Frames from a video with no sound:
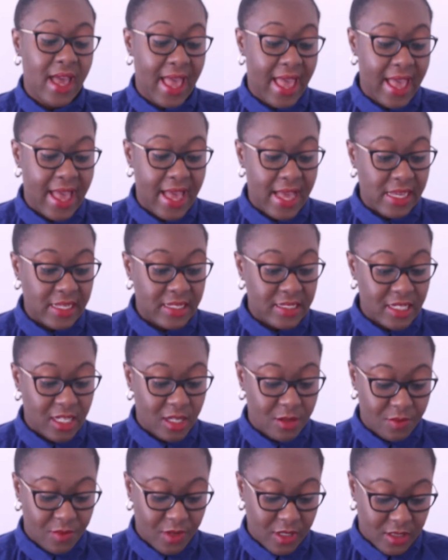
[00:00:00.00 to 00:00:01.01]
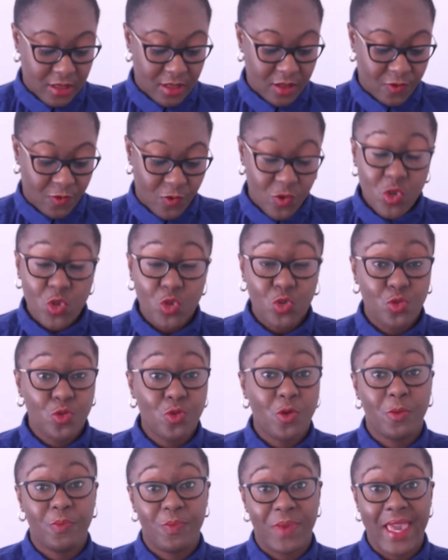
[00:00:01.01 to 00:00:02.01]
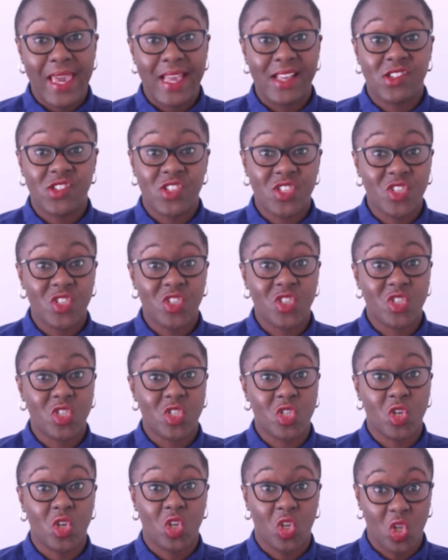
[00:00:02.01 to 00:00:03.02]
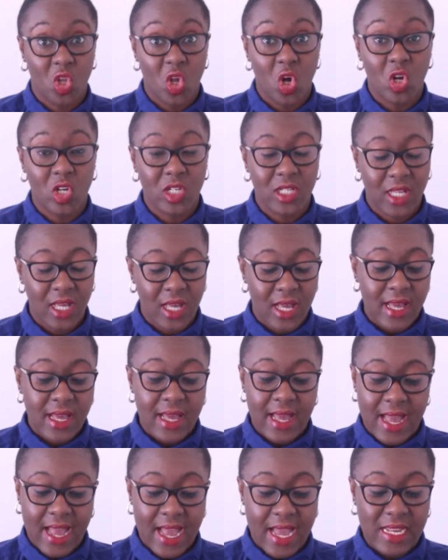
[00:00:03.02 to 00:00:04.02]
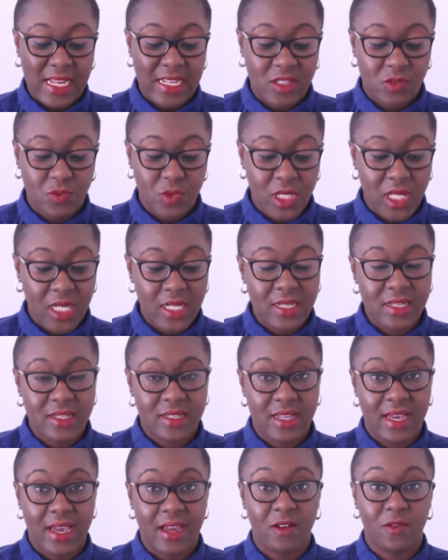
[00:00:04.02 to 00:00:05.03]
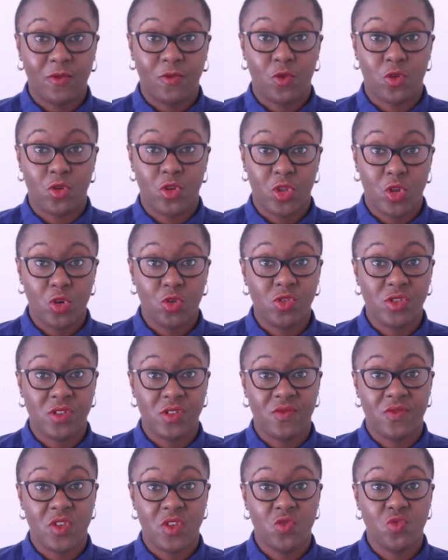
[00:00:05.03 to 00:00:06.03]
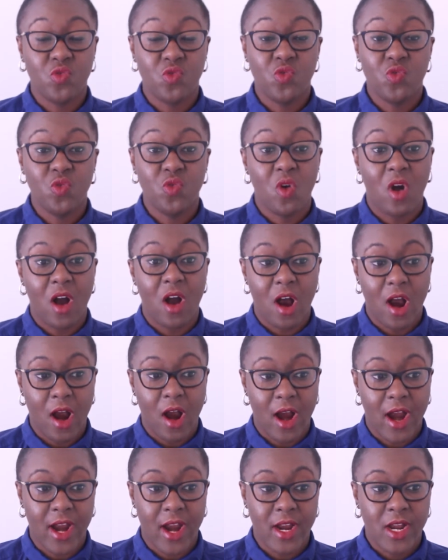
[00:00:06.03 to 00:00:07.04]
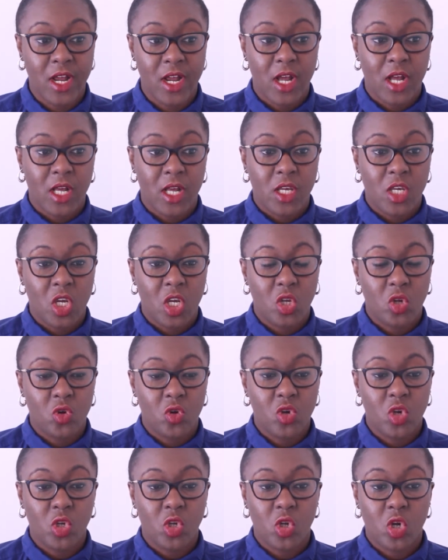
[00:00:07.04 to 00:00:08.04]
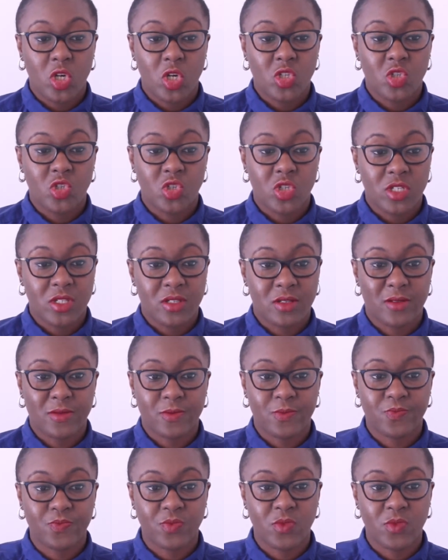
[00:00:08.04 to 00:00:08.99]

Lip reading: and it's a few pages long, and it's really designed for those of you who are, you're not just